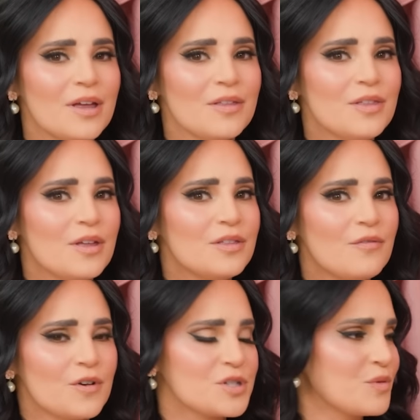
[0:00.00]
the
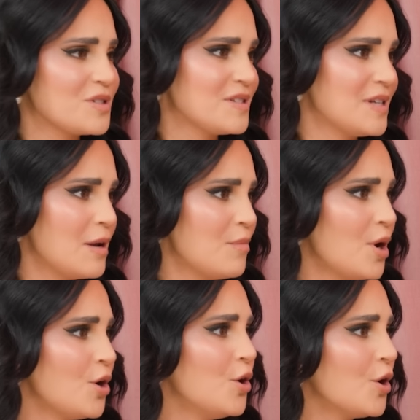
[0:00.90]
first word's the same,
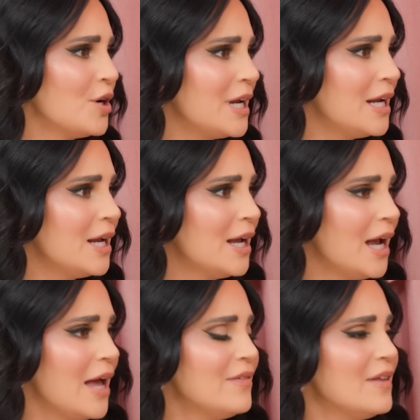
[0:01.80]
nerdy,
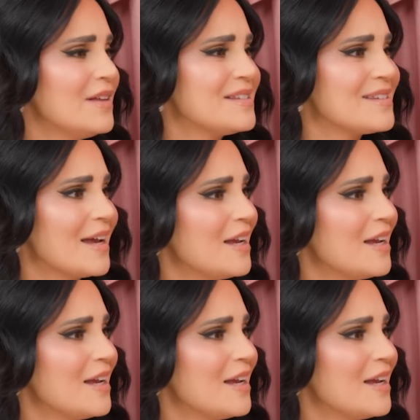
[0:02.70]
and then it's like